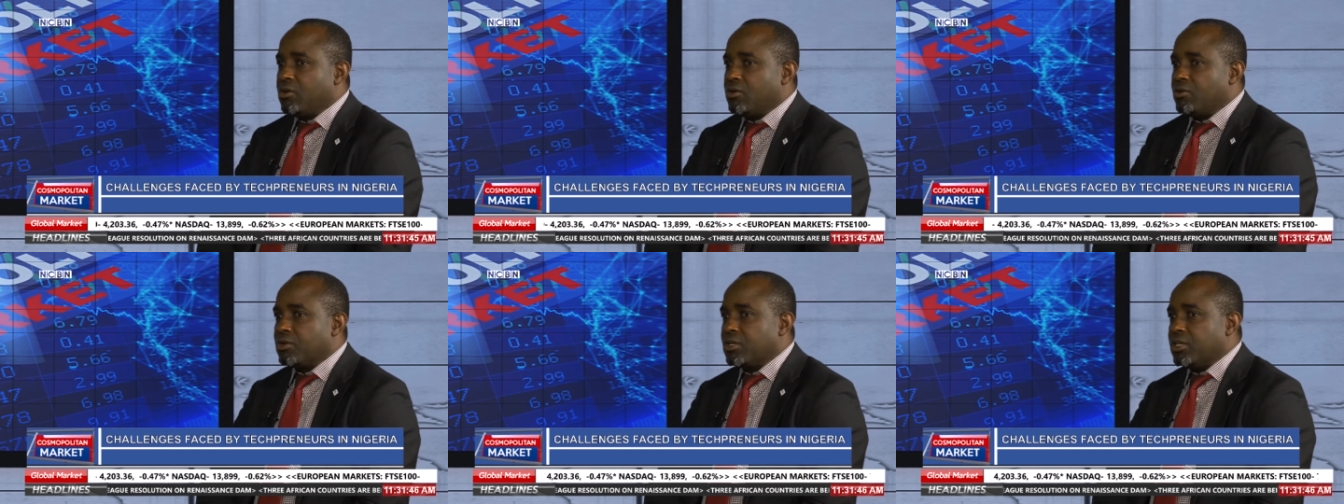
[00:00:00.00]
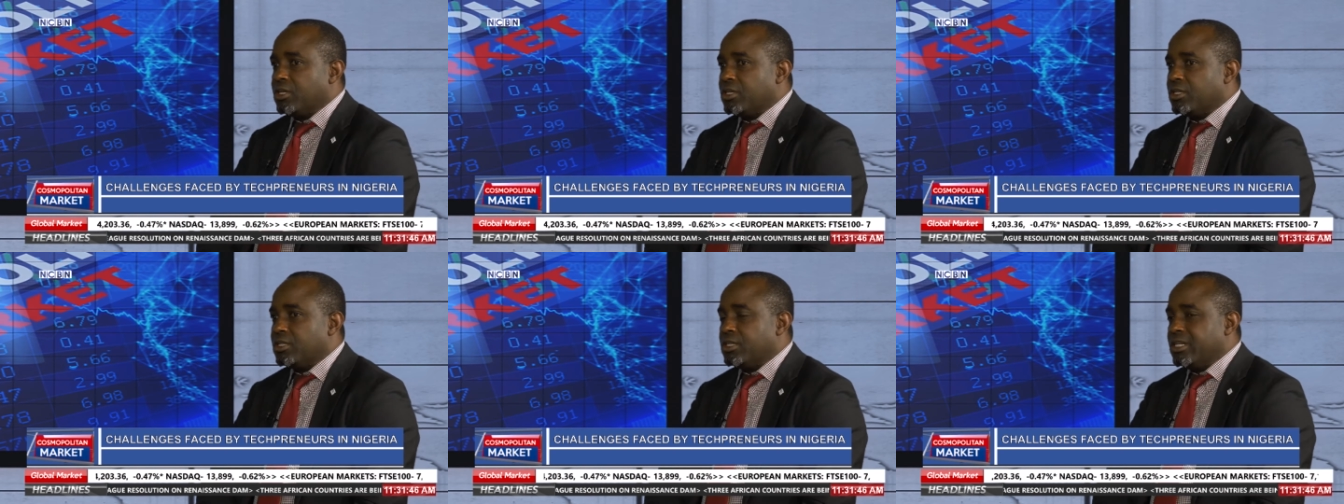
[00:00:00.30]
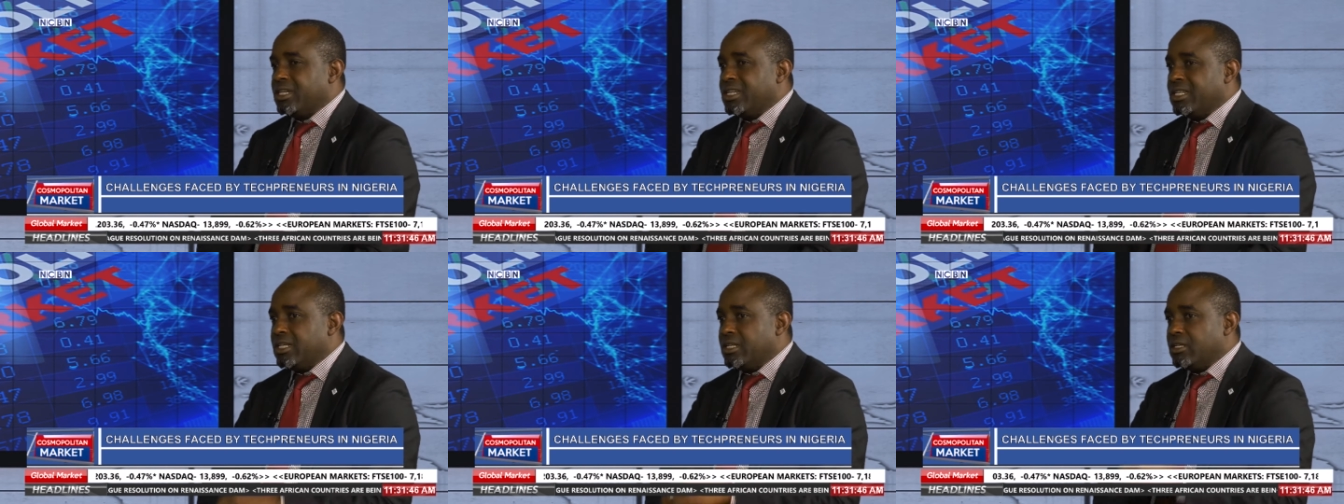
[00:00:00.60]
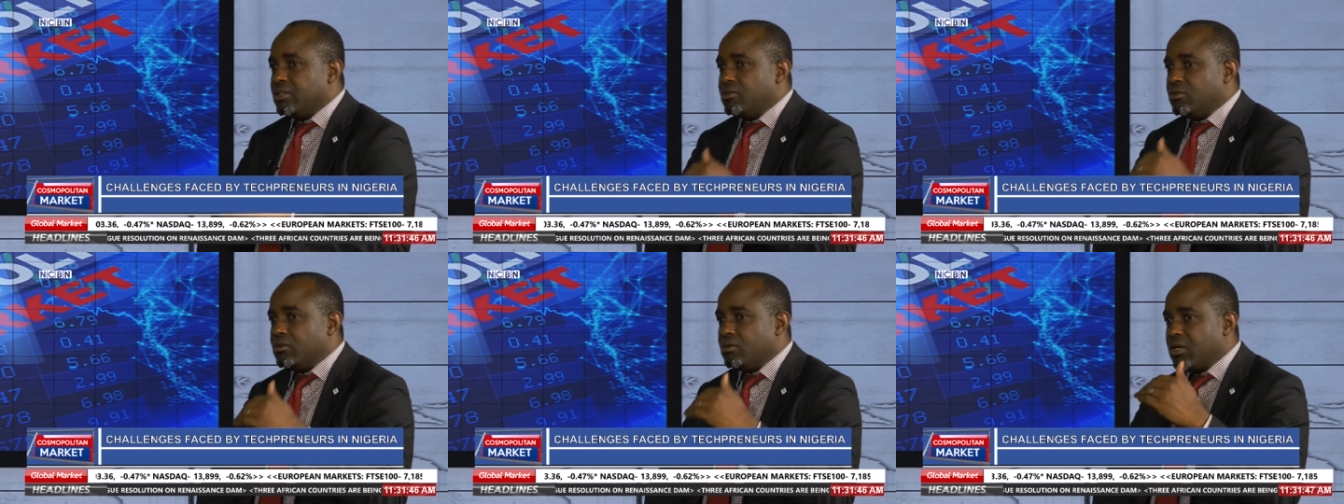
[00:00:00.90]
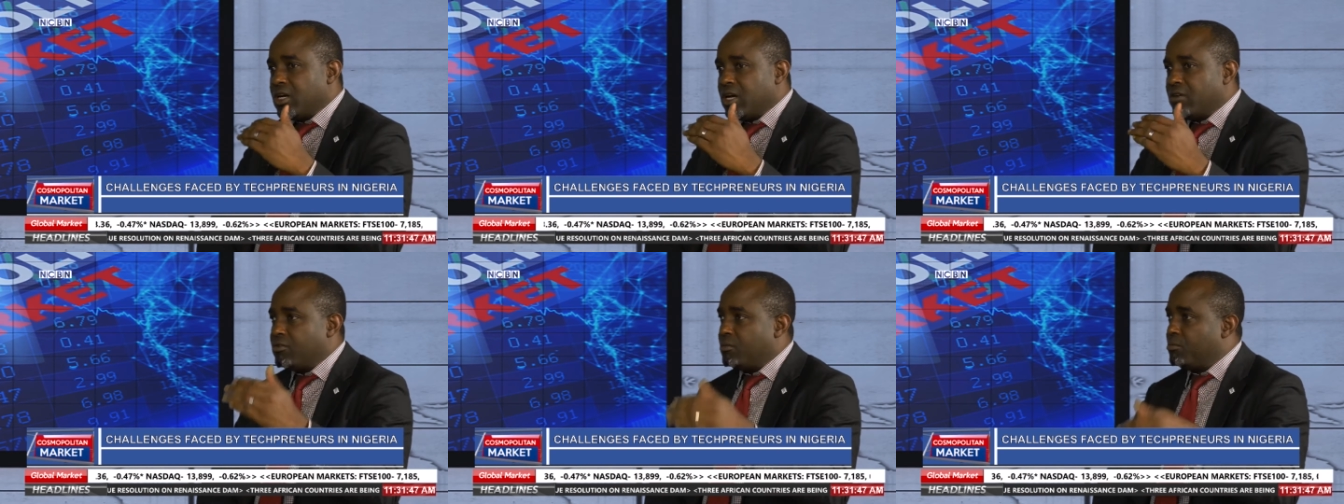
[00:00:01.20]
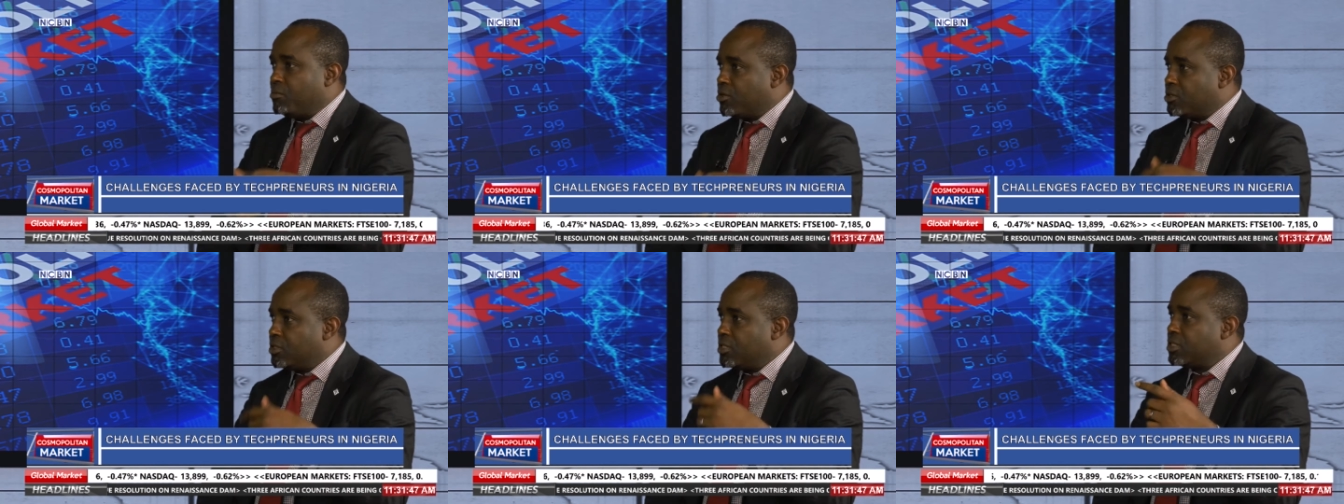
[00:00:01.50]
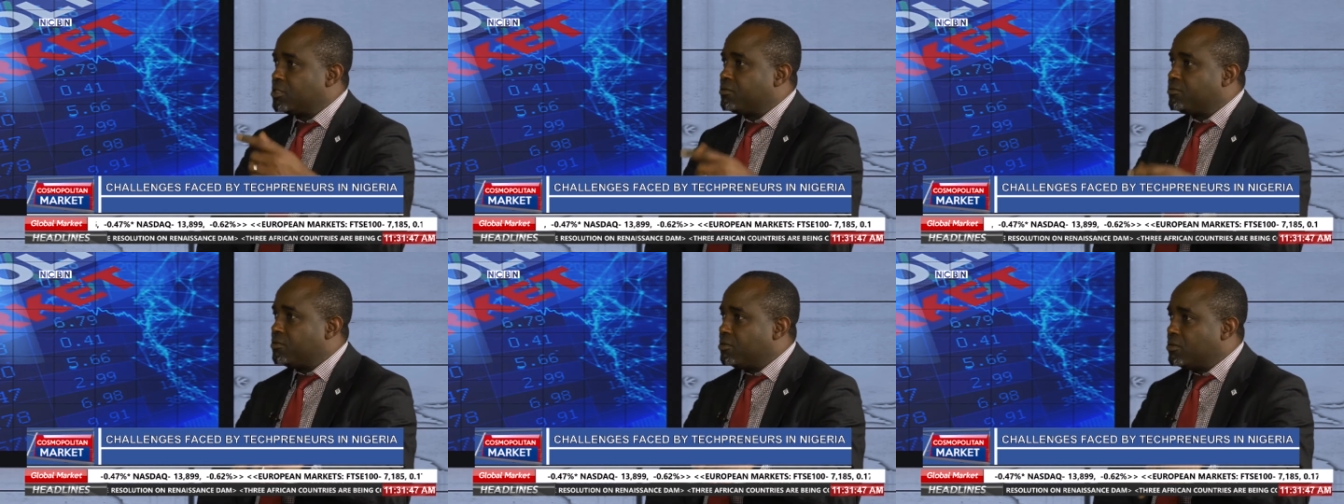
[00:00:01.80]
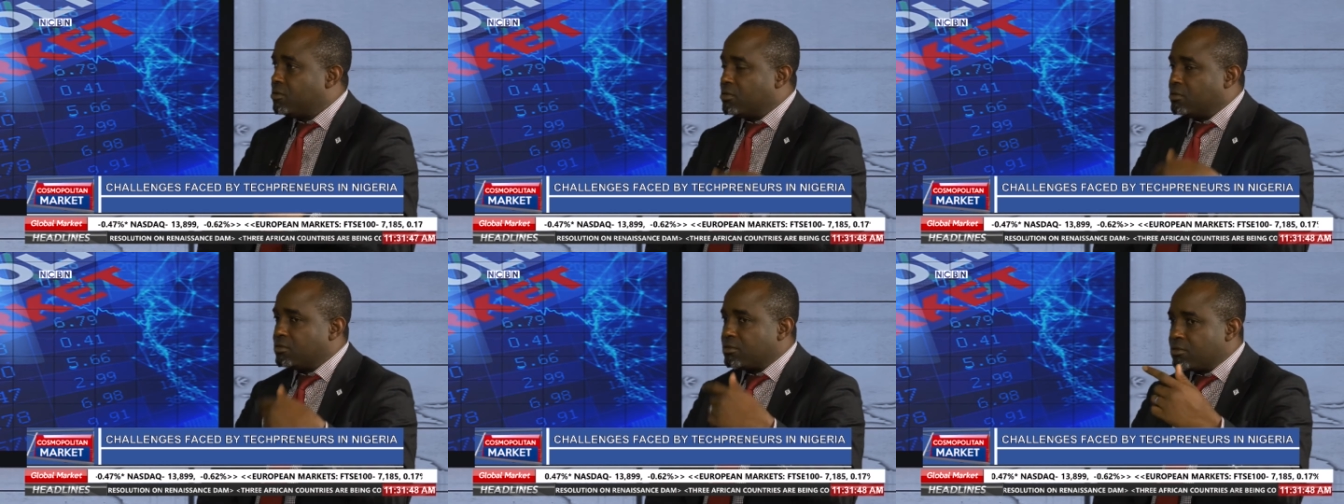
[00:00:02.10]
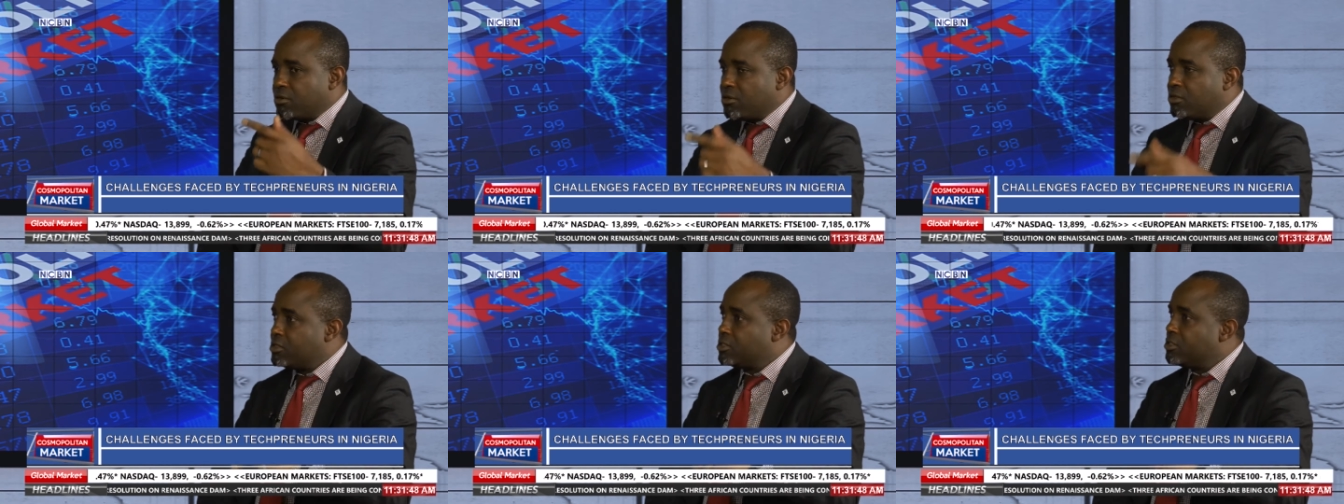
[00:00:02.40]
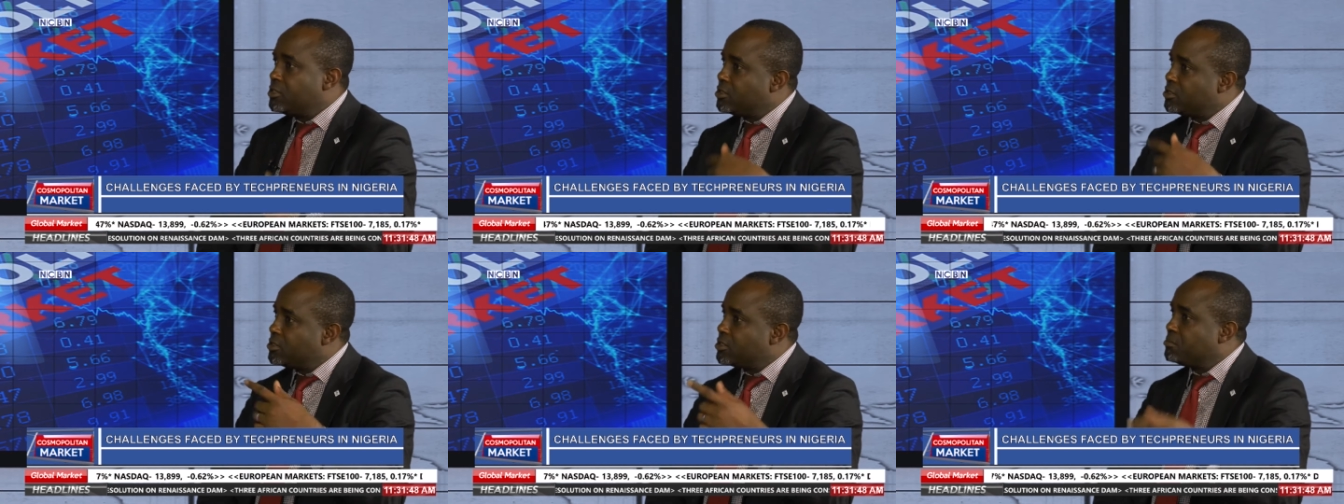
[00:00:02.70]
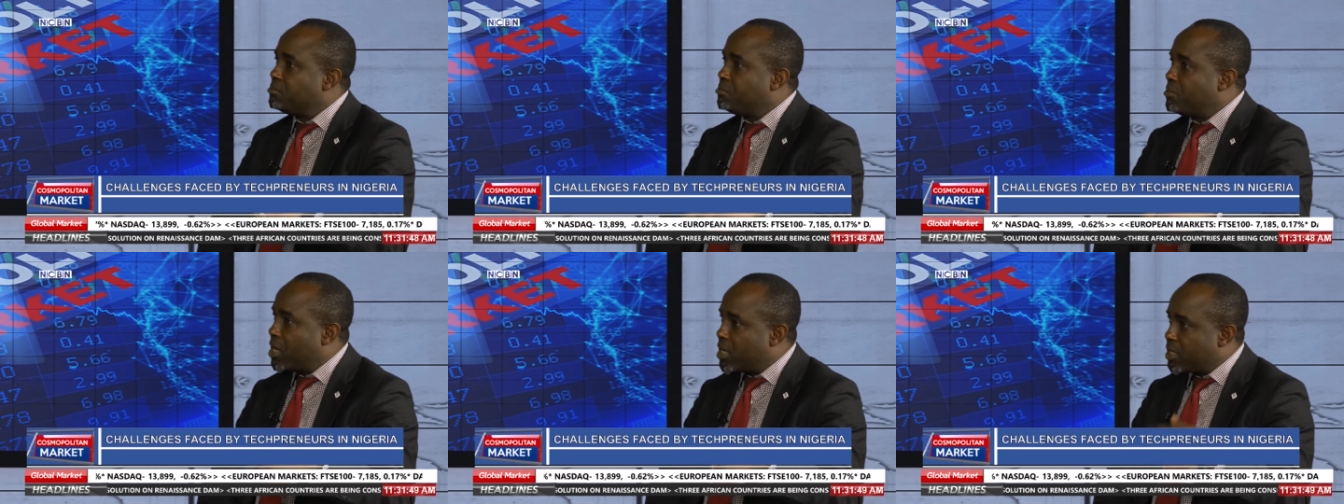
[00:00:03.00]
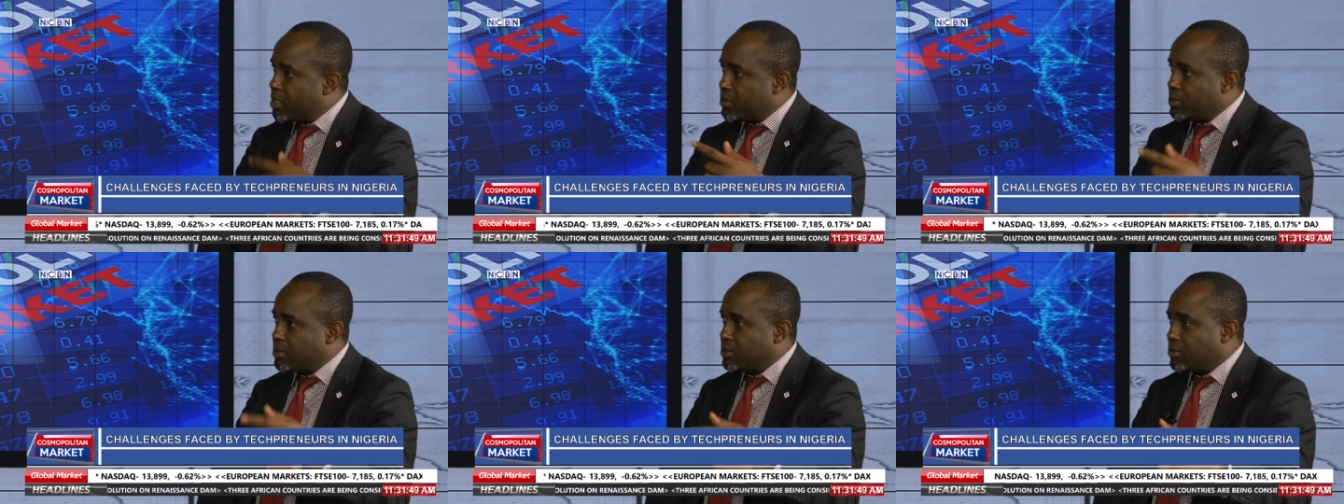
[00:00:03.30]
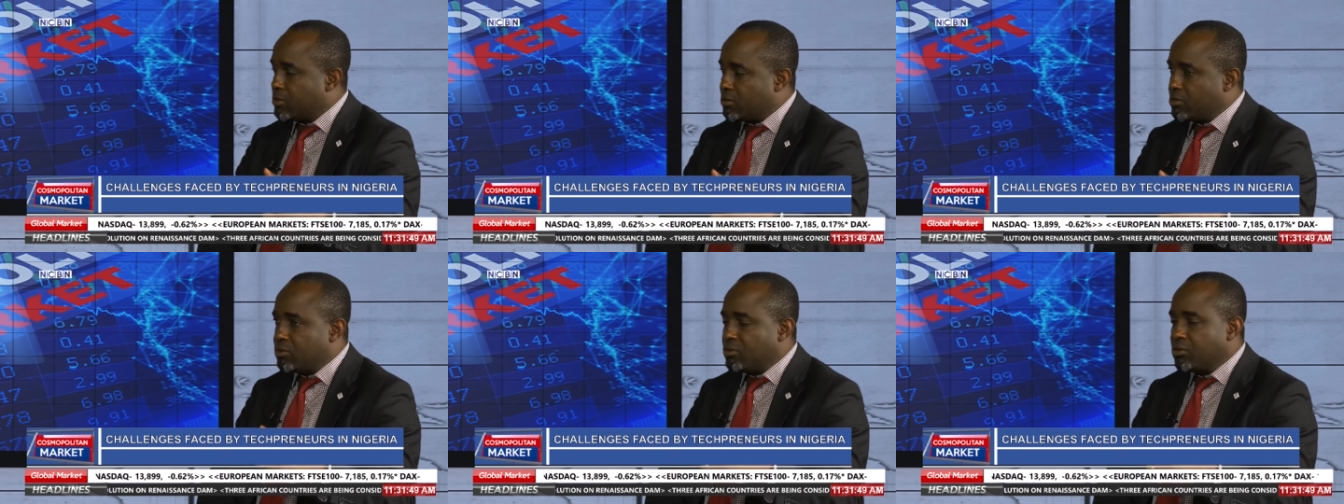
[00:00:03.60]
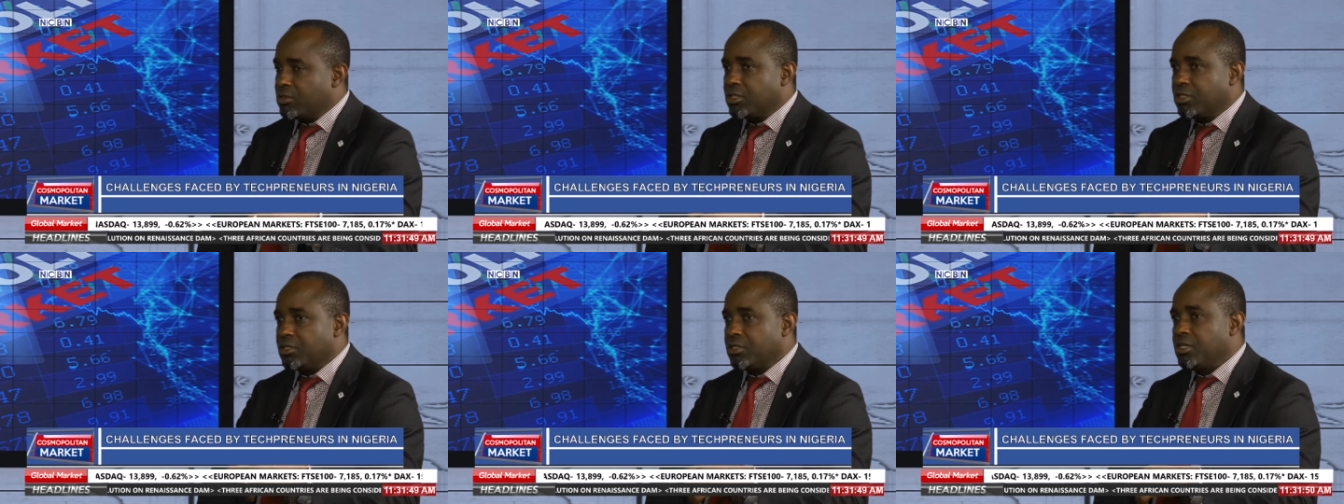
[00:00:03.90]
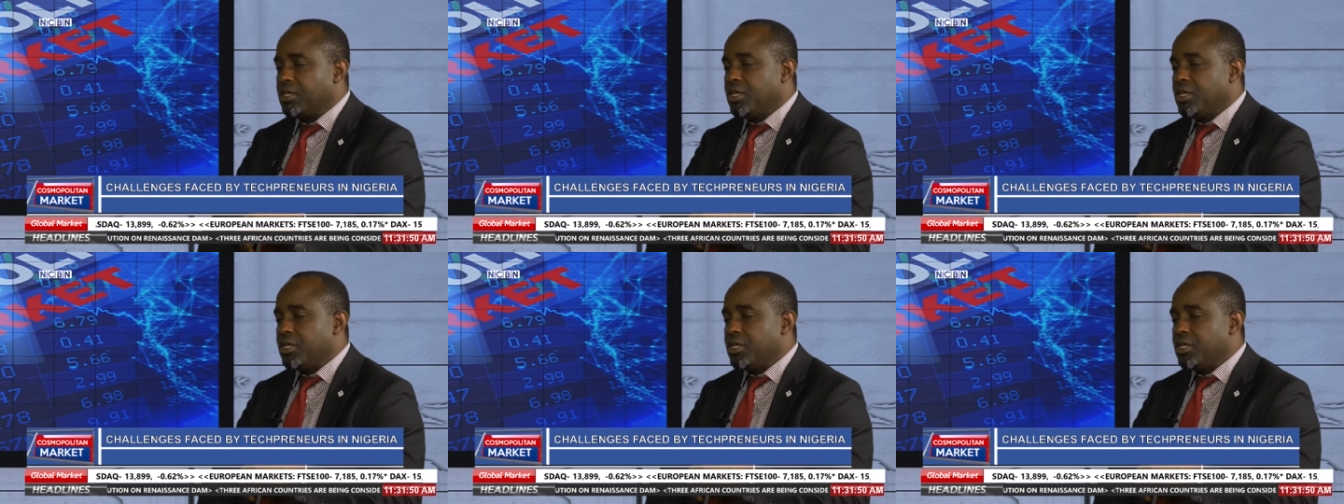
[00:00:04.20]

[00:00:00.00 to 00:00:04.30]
okay, do you have a budget for continuous marketing? Mm-hmm. Okay,